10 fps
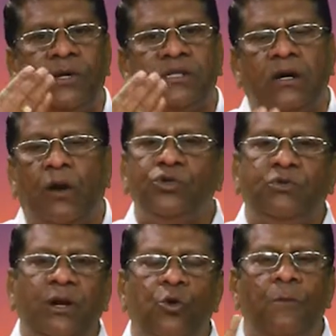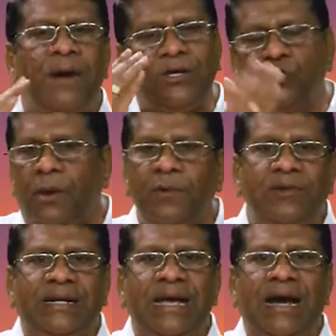the cows will go back, Swami
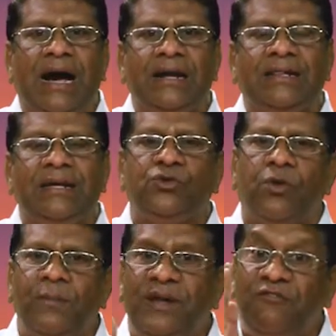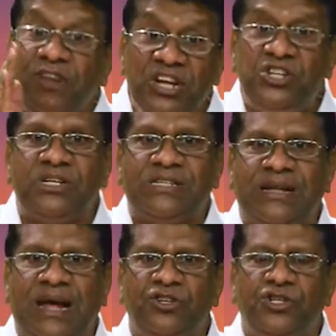will take arati, Swami will finish his
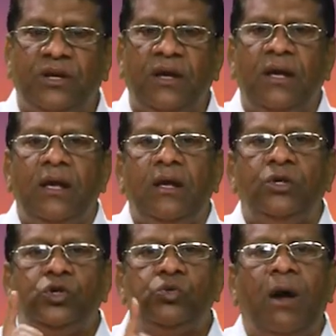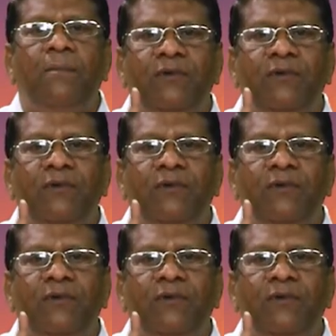lunch. Swami